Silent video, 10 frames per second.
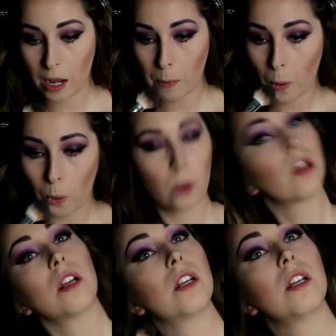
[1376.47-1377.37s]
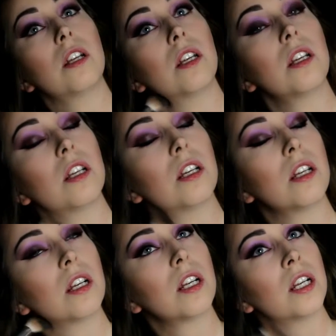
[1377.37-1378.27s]

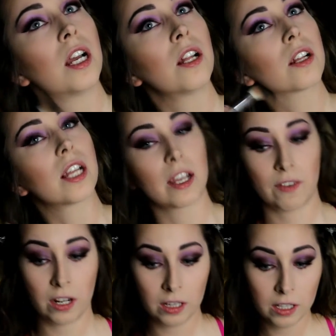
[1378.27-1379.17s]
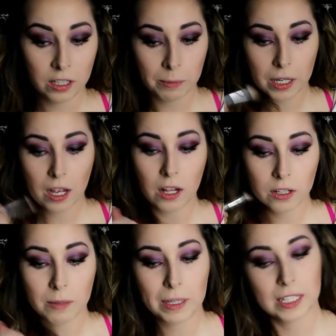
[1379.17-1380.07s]
I look like I've got a little bit of color
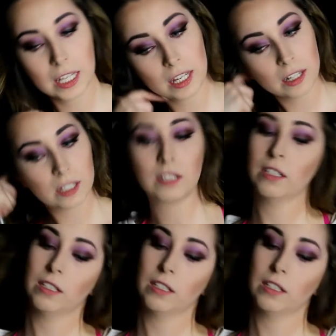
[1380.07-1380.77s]
in my skin.